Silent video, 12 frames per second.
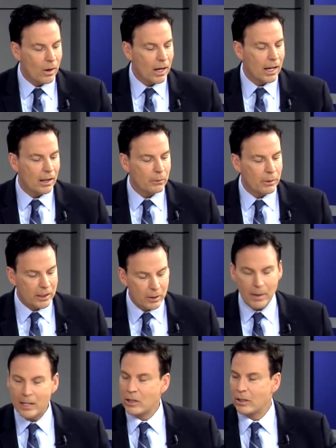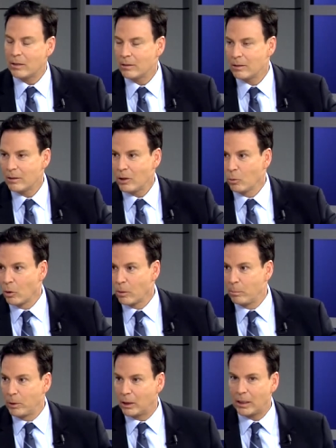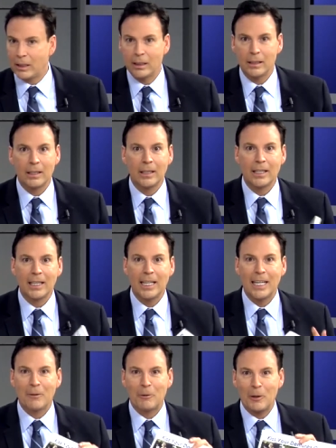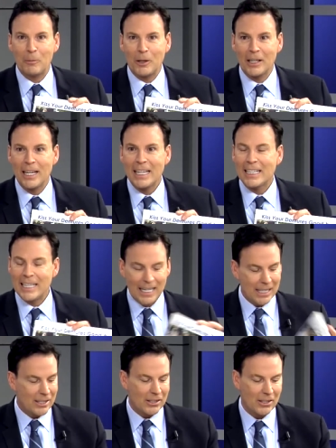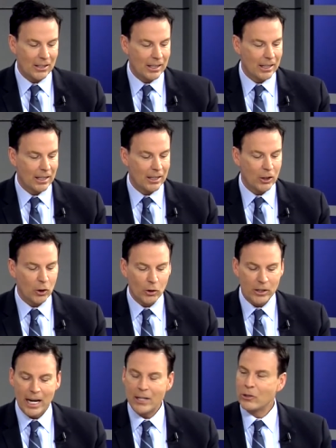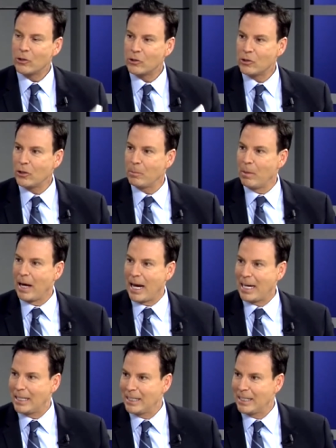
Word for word: uh, we should mention, you wrote a book. He wrote a book, Kiss Your Dentures Goodbye.